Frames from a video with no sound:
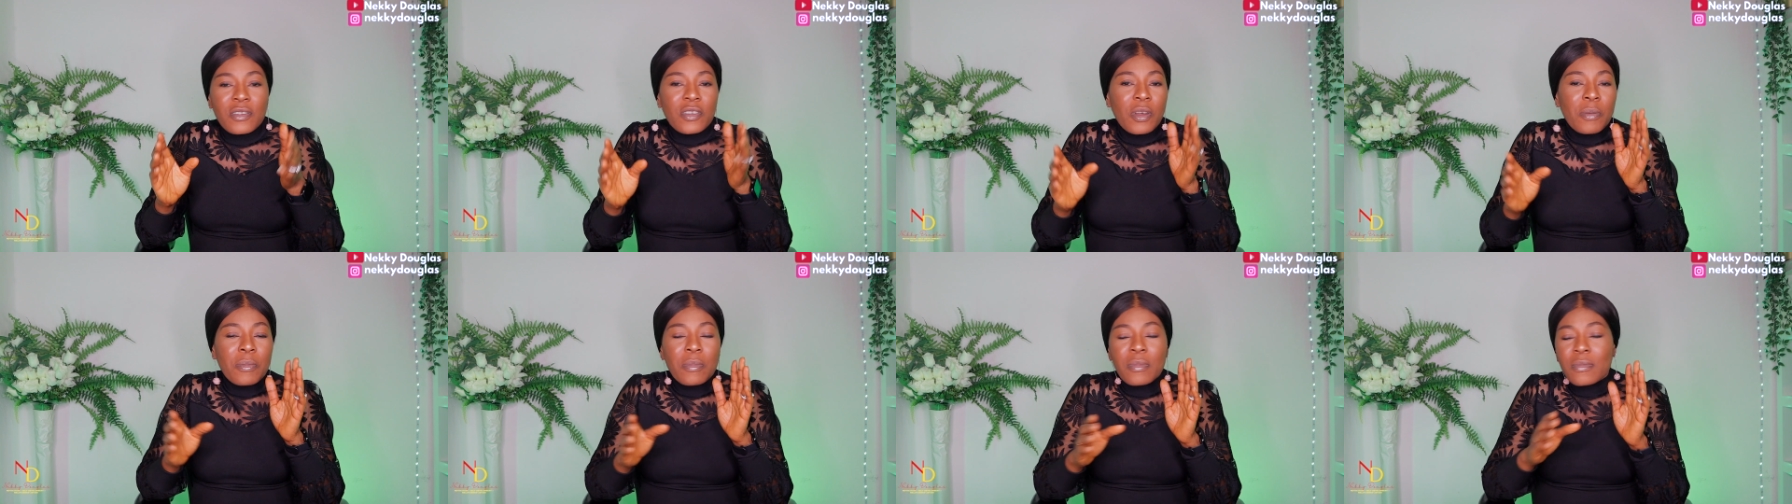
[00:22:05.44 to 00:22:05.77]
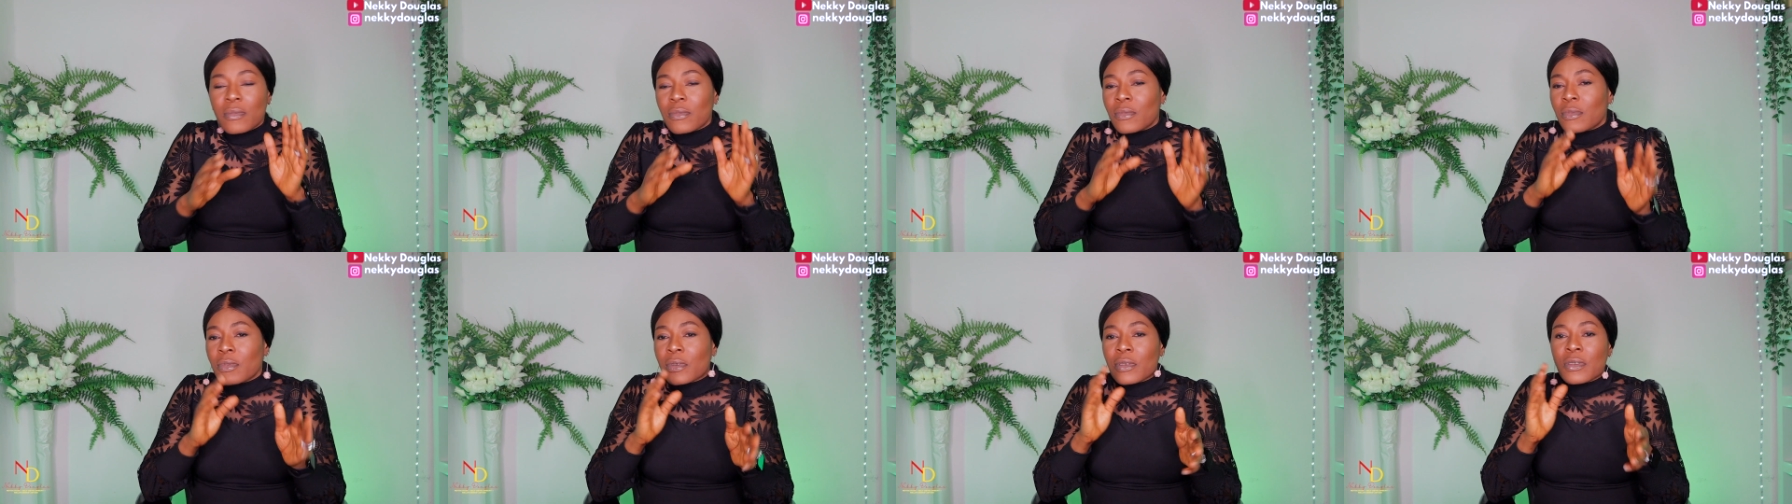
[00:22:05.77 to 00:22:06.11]

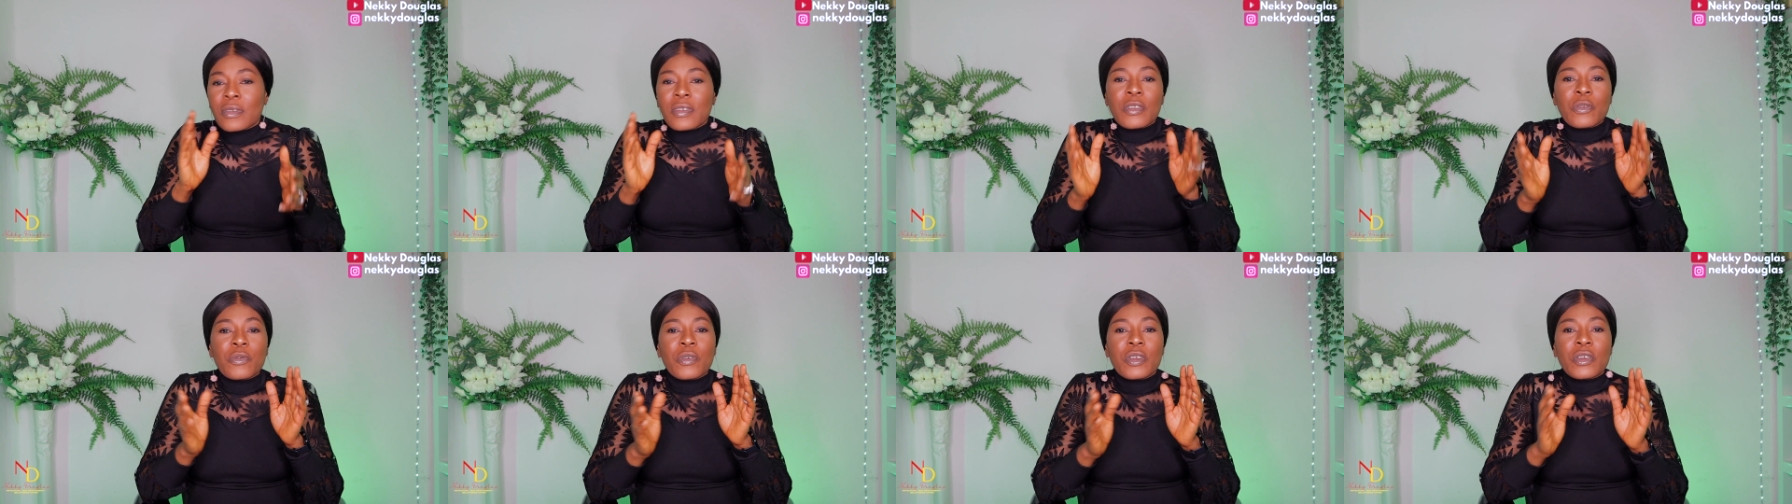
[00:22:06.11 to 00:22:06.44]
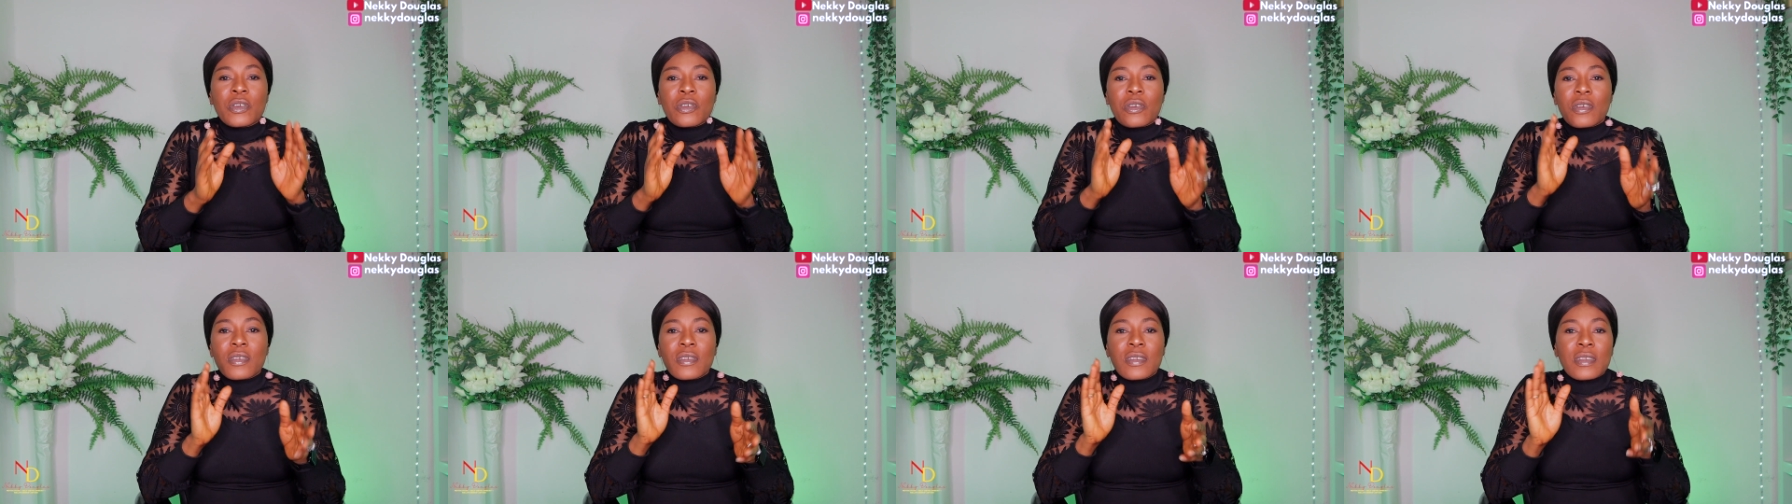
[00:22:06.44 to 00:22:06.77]
some
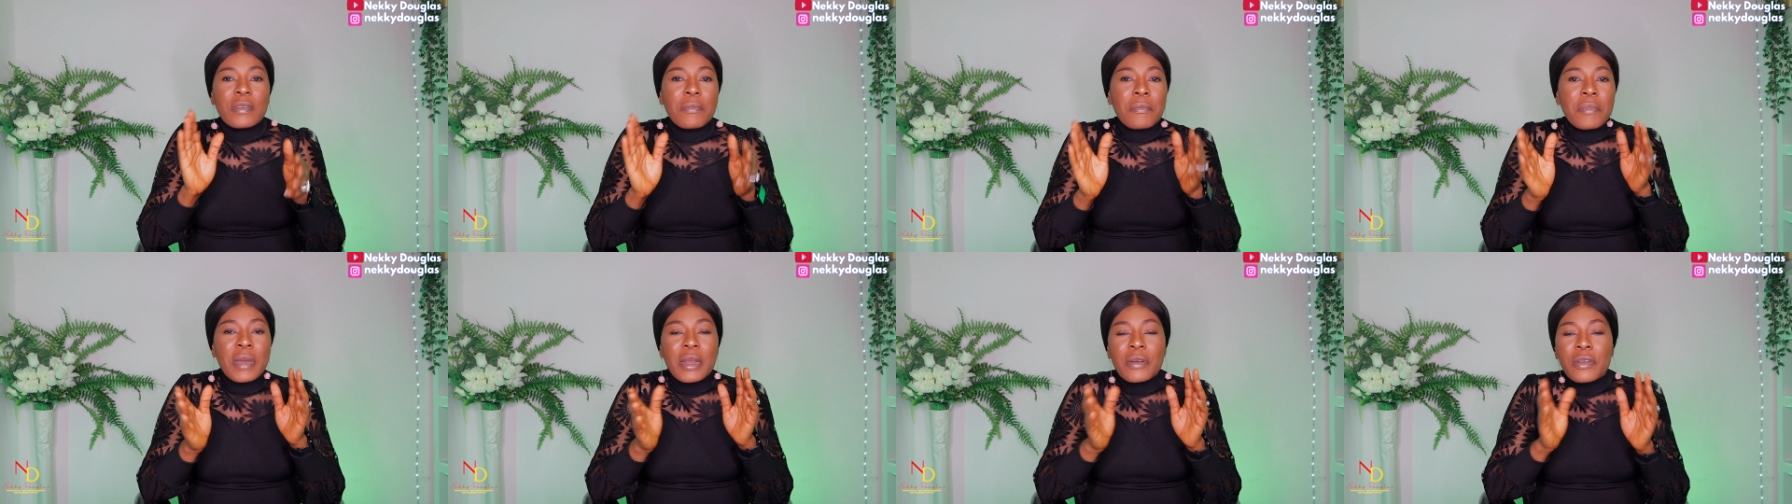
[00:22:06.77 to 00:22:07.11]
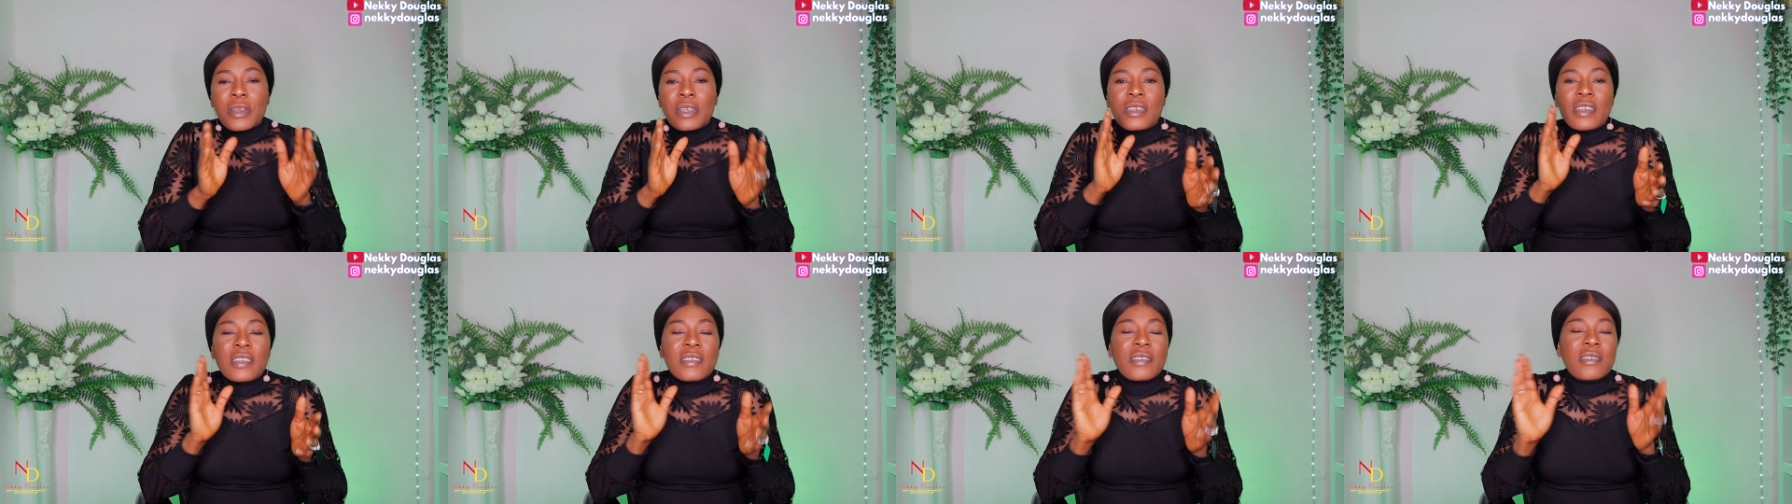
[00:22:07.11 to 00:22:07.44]
situations, in
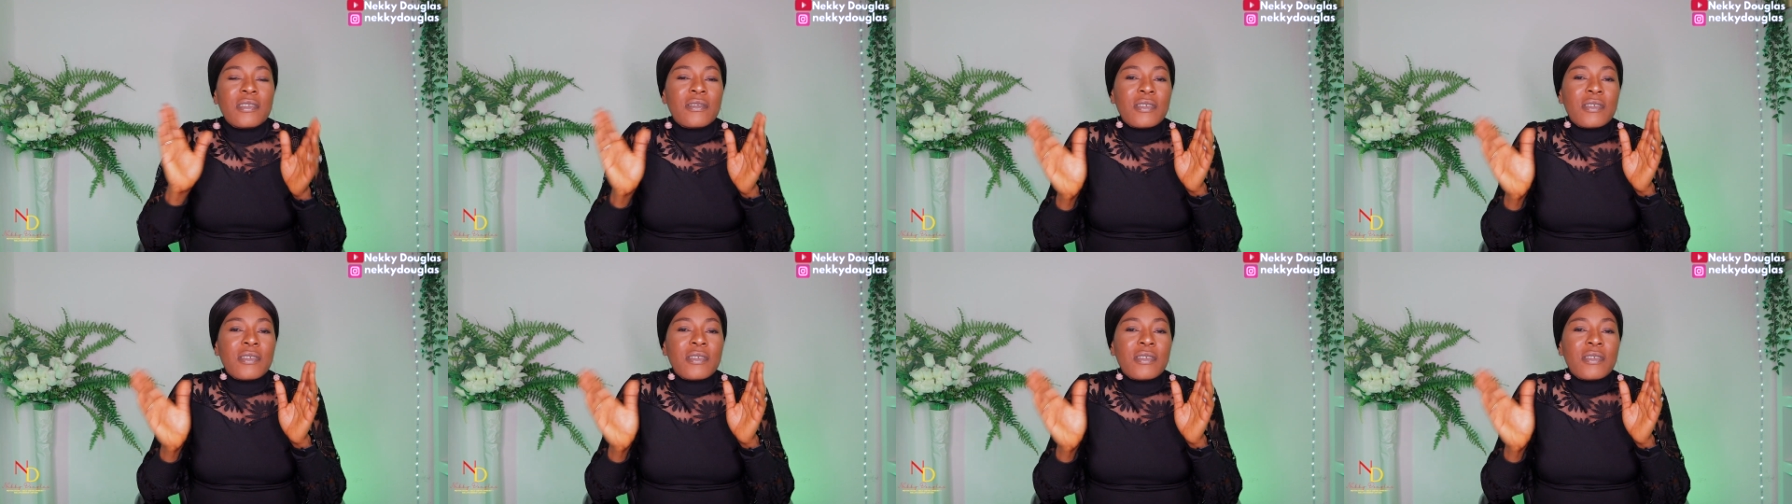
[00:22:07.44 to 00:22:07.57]
marriages,